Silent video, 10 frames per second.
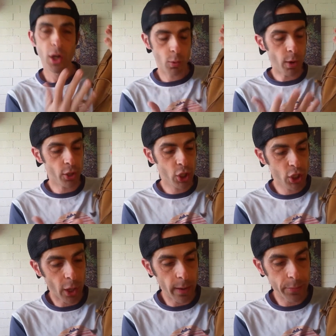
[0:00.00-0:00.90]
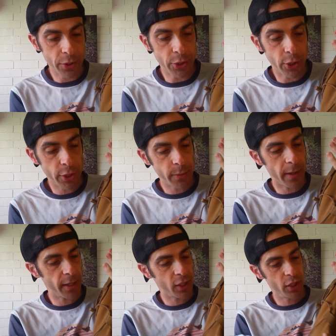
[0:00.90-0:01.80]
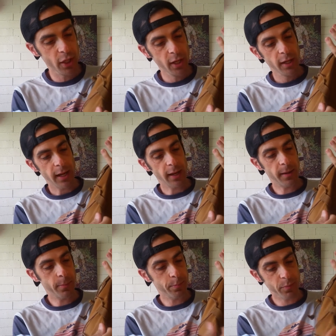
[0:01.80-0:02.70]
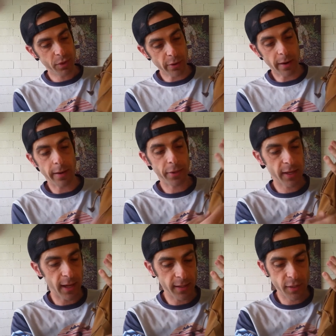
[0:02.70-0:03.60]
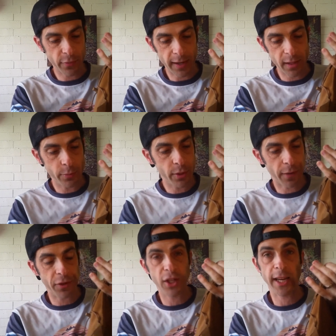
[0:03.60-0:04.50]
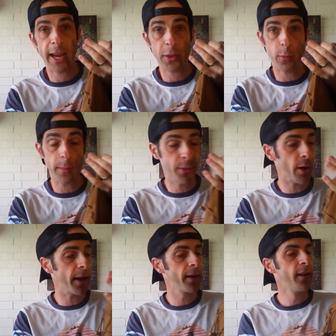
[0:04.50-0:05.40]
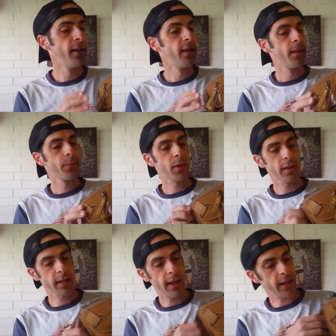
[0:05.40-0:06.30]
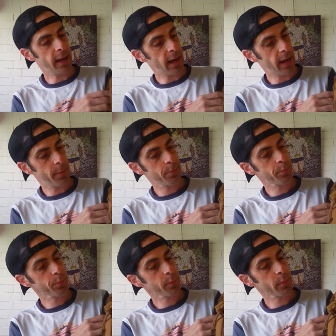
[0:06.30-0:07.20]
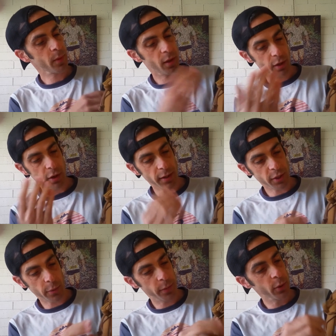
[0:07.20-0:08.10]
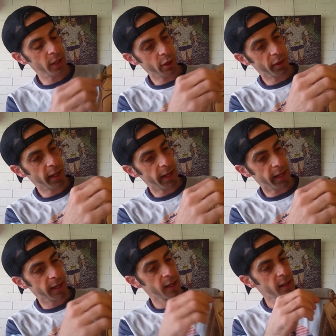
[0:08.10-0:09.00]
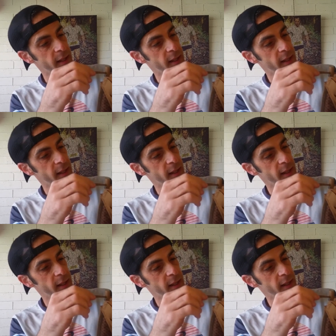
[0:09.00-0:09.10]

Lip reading: It won't show up the dirt as much. There are other colors available. You have to check out the website. Okay, all right, so we're looking on here.